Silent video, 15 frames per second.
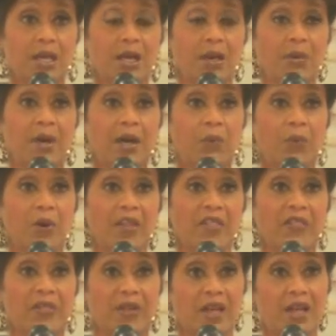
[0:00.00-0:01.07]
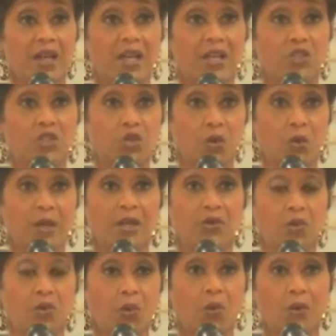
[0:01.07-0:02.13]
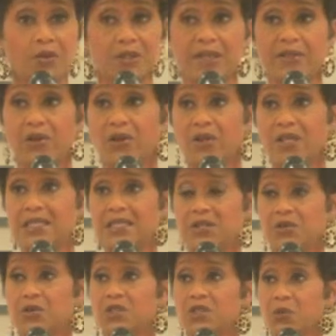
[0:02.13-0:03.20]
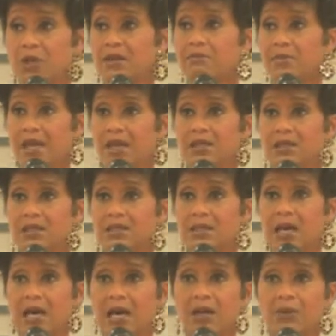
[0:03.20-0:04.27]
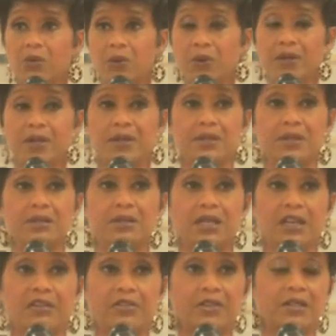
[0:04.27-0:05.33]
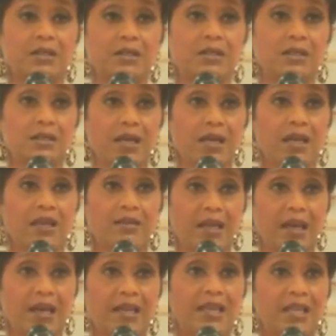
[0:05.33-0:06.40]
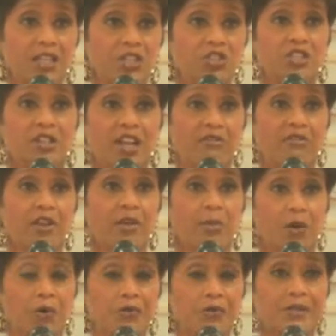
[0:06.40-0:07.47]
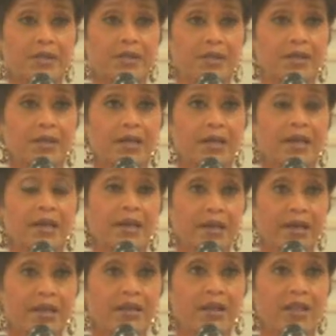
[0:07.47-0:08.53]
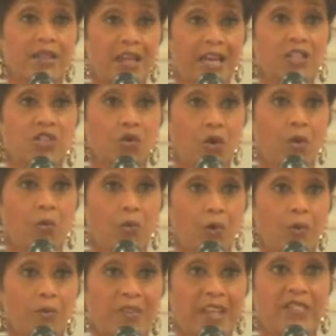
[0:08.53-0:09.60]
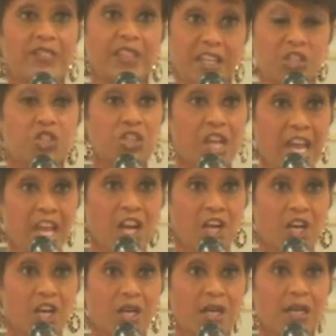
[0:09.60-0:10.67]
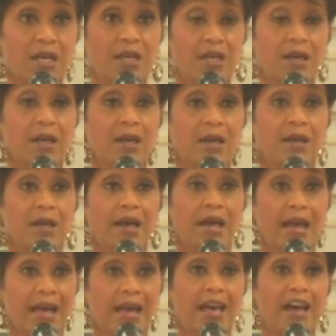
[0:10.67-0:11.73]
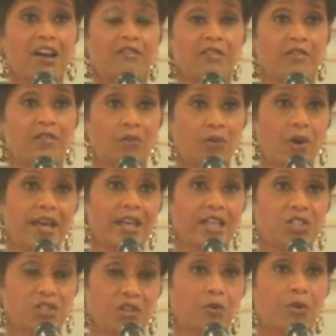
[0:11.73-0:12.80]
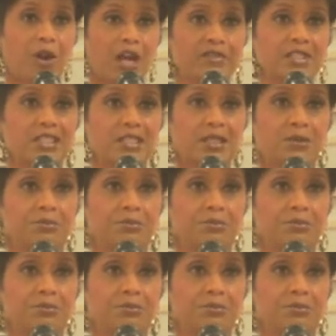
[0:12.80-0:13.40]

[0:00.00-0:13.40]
But with the conjoining doors and they're considered suite mates, I would definitely say that each and every person in that dorm room that they share have the right to their privacy.